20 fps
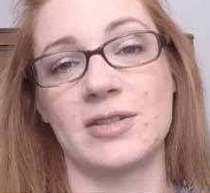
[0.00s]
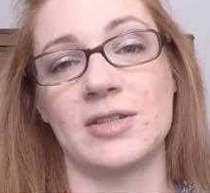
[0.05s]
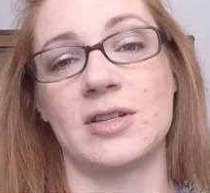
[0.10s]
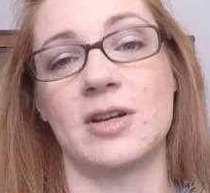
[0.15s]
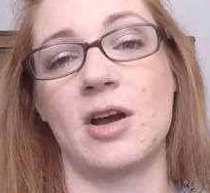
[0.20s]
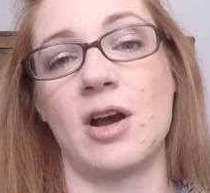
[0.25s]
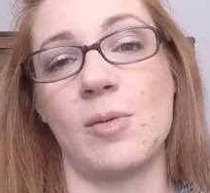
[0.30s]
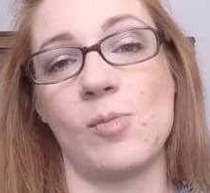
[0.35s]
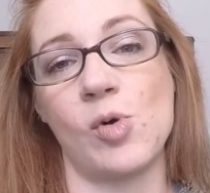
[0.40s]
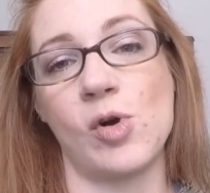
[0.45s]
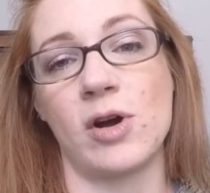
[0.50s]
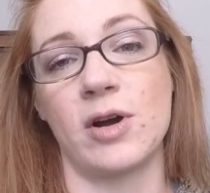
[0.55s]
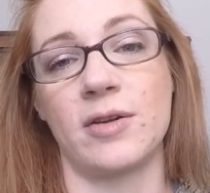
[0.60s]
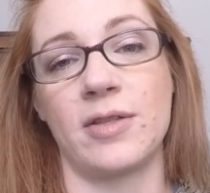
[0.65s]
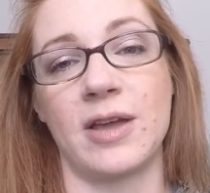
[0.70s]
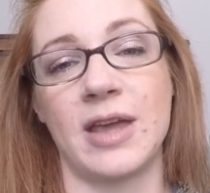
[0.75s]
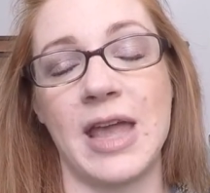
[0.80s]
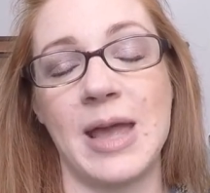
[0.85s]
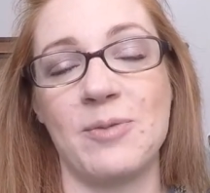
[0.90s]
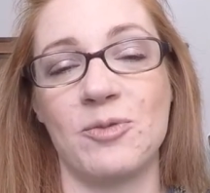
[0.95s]
It's an armoire
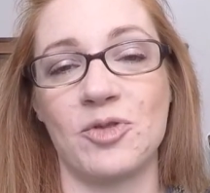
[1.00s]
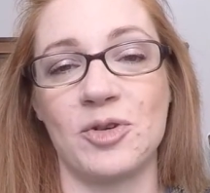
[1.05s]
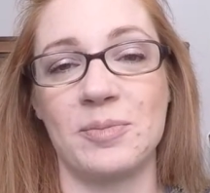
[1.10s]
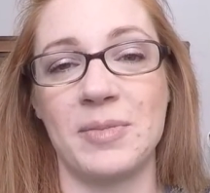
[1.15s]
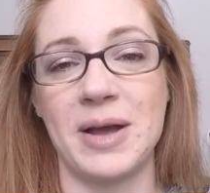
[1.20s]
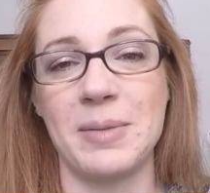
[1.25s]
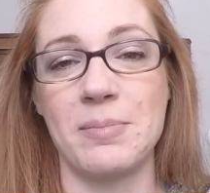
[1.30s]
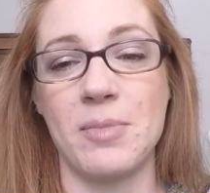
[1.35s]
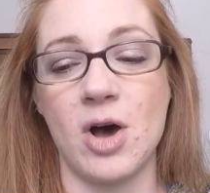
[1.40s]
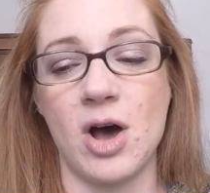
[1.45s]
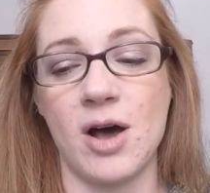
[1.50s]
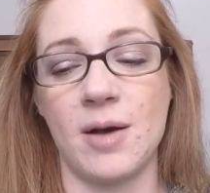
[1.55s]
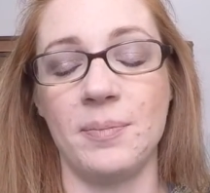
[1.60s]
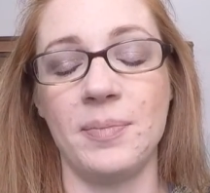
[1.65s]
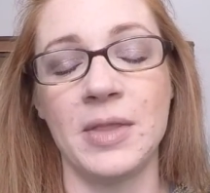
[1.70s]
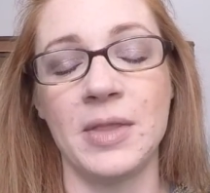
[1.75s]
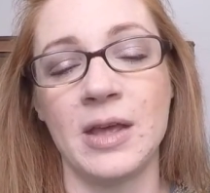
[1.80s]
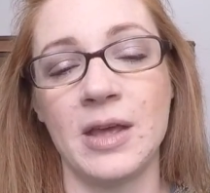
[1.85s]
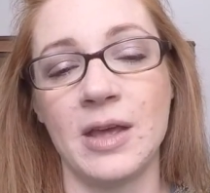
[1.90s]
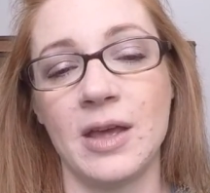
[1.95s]
that came from my
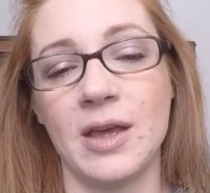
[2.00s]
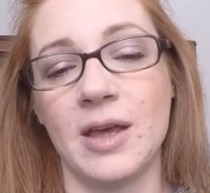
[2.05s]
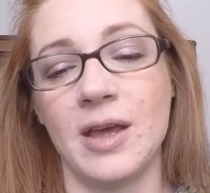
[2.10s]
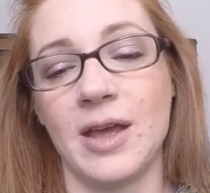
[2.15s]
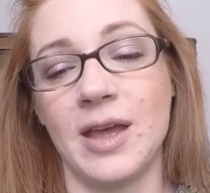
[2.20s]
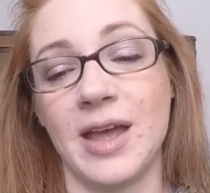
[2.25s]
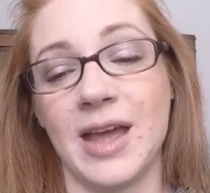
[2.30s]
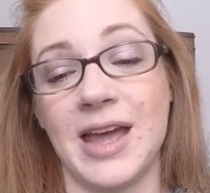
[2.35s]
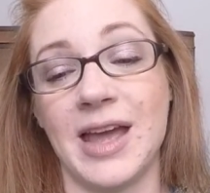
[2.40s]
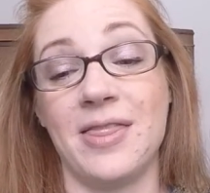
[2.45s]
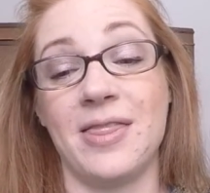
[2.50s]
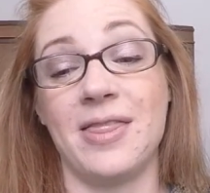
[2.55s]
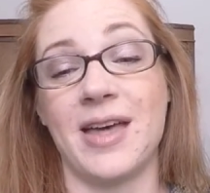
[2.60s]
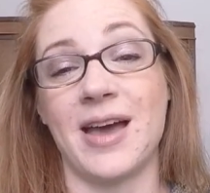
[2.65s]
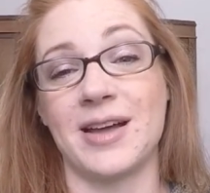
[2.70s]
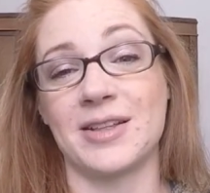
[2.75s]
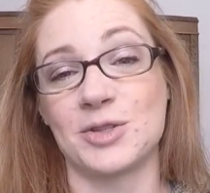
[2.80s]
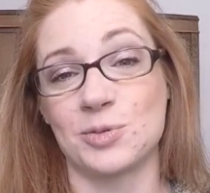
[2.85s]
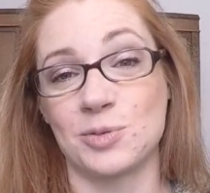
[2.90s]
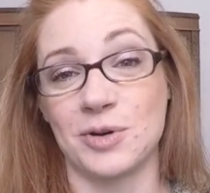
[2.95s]
mom, and
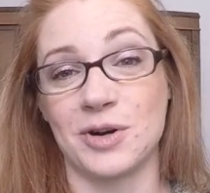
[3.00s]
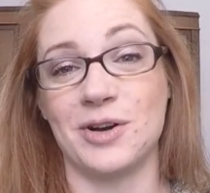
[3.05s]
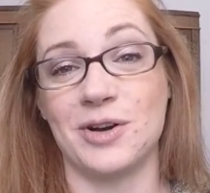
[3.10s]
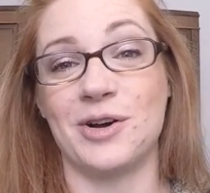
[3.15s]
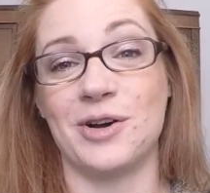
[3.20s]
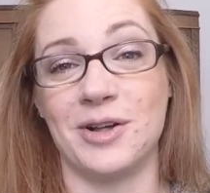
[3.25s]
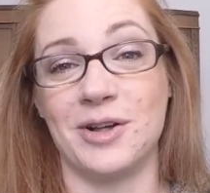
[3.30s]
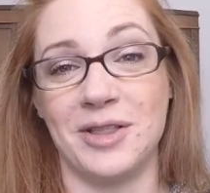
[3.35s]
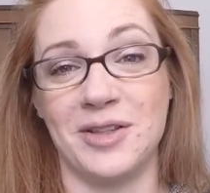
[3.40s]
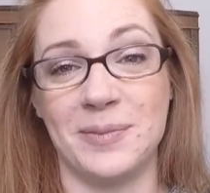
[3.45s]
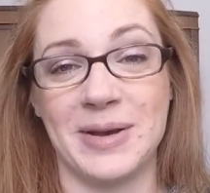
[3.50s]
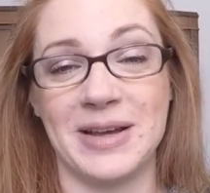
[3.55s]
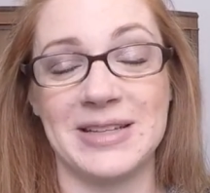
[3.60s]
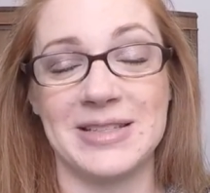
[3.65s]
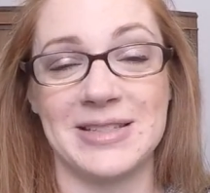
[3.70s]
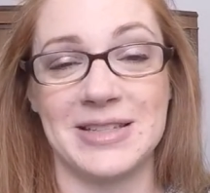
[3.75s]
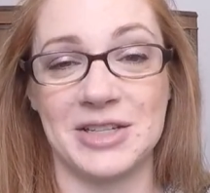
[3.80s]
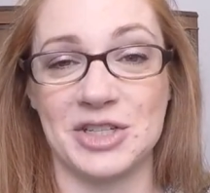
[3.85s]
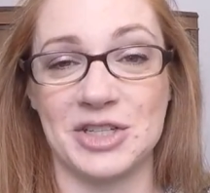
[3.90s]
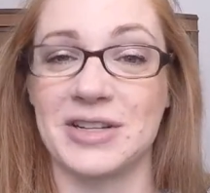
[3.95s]
that's where all of my
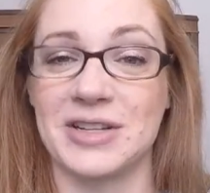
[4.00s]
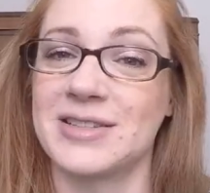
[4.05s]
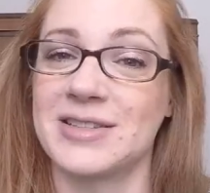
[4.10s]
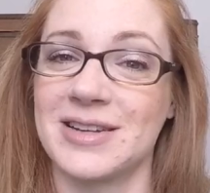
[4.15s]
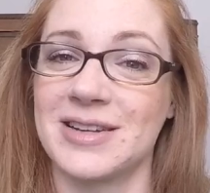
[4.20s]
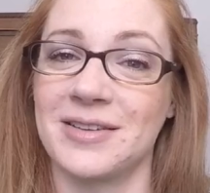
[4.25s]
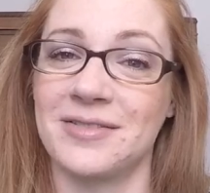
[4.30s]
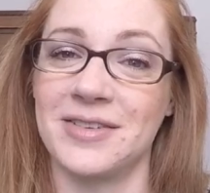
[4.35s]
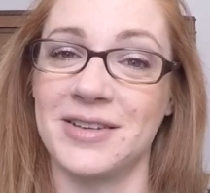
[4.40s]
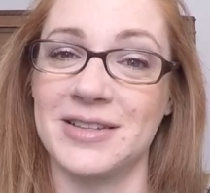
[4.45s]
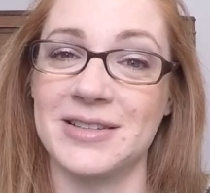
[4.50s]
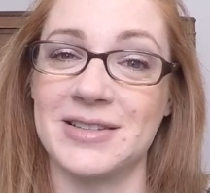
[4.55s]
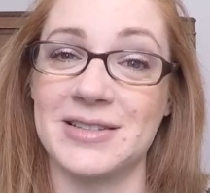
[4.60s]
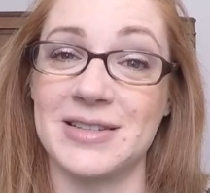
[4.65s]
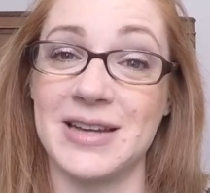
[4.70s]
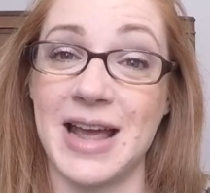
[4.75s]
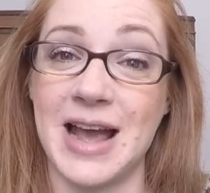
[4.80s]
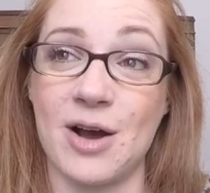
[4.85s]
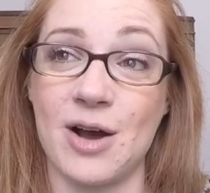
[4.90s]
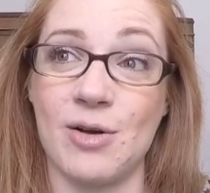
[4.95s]
stitching stuff
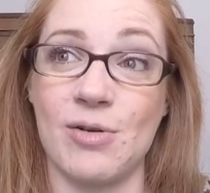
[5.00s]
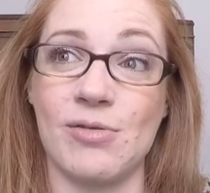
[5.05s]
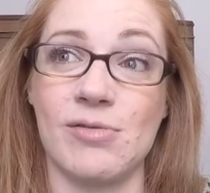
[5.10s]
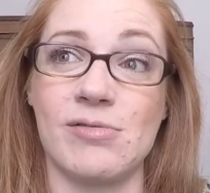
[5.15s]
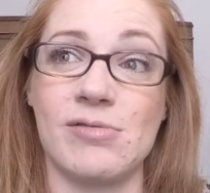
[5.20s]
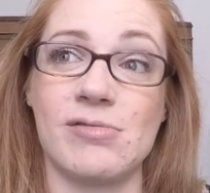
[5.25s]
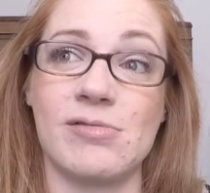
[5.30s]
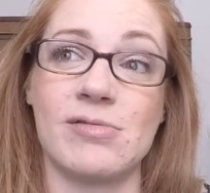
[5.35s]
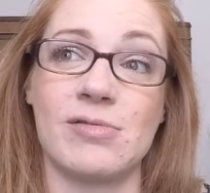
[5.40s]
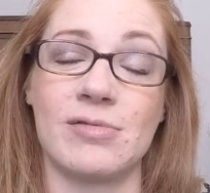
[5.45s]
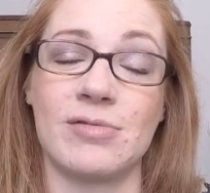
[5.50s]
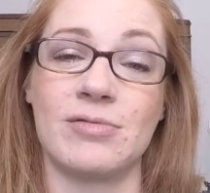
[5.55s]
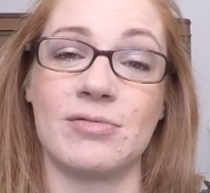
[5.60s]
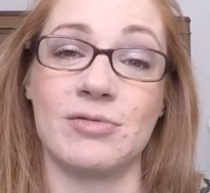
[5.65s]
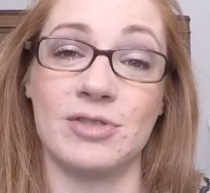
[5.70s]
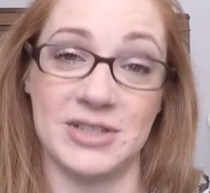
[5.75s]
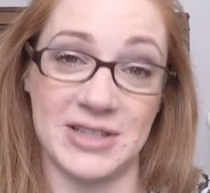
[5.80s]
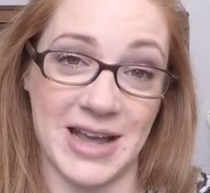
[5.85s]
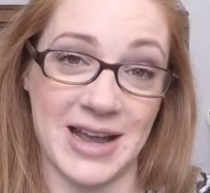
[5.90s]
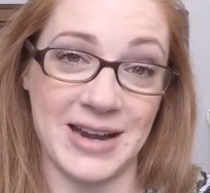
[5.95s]
is now
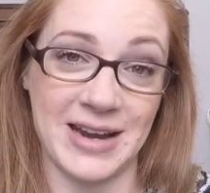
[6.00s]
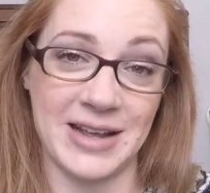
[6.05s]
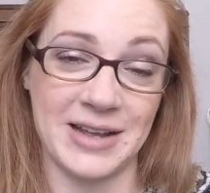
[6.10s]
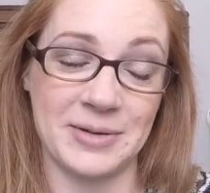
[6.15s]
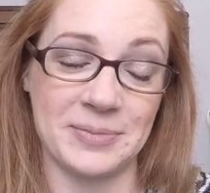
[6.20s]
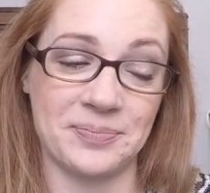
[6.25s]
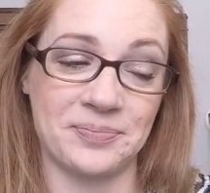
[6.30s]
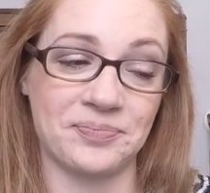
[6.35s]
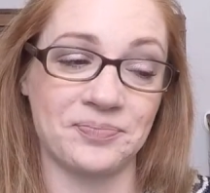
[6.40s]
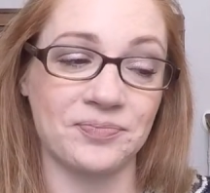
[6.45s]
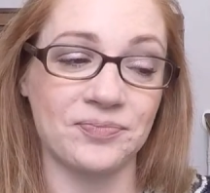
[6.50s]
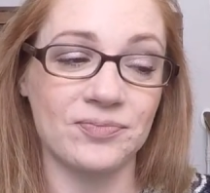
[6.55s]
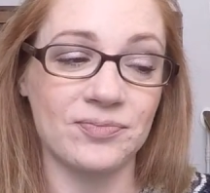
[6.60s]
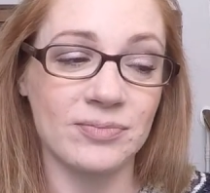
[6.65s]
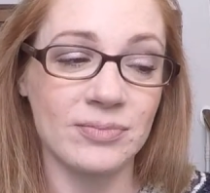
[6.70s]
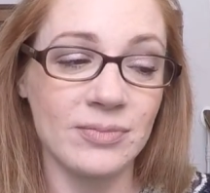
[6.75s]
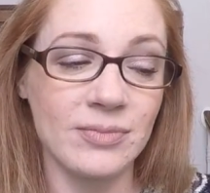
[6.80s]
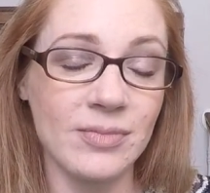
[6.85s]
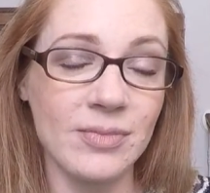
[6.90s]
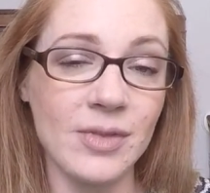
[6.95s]
residing.
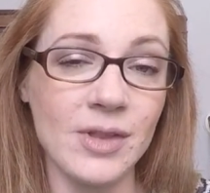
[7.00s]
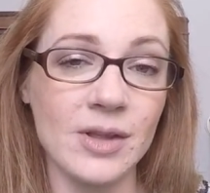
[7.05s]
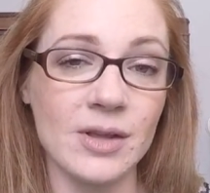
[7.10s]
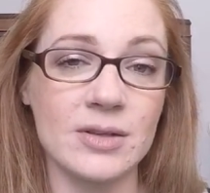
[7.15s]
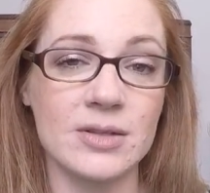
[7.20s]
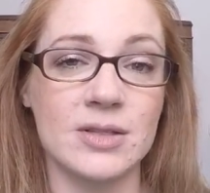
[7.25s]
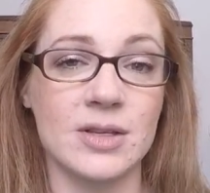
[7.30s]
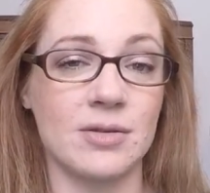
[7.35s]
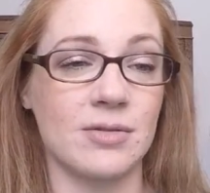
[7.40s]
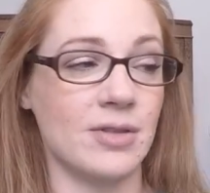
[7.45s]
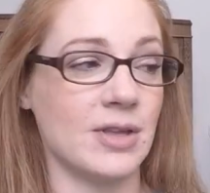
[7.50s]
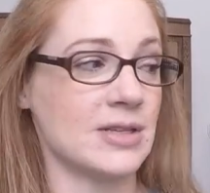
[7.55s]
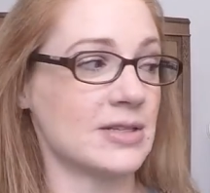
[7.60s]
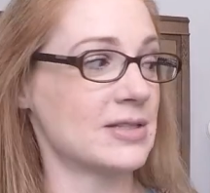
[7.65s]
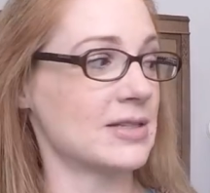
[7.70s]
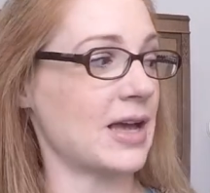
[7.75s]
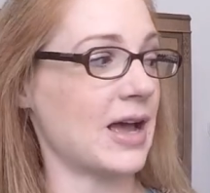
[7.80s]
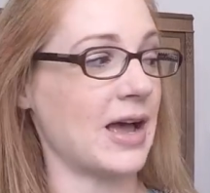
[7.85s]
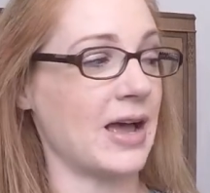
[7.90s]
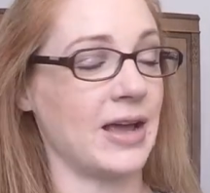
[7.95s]
So this
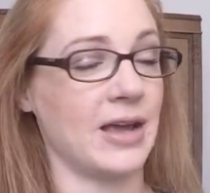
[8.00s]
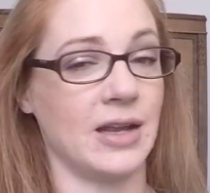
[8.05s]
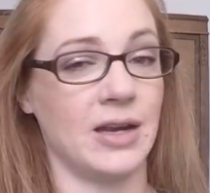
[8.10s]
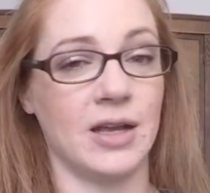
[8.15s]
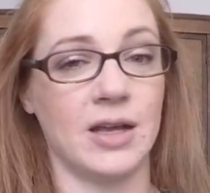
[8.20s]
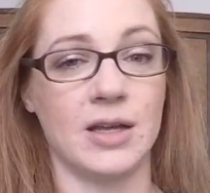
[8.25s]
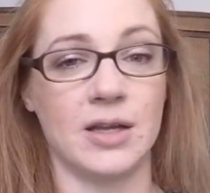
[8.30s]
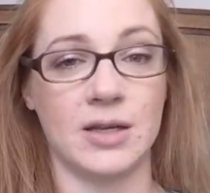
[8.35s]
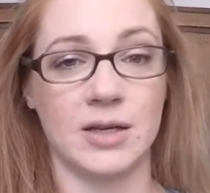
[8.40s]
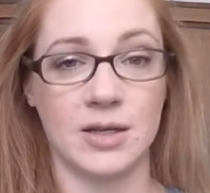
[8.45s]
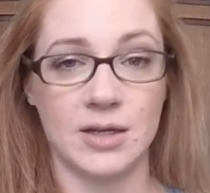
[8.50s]
side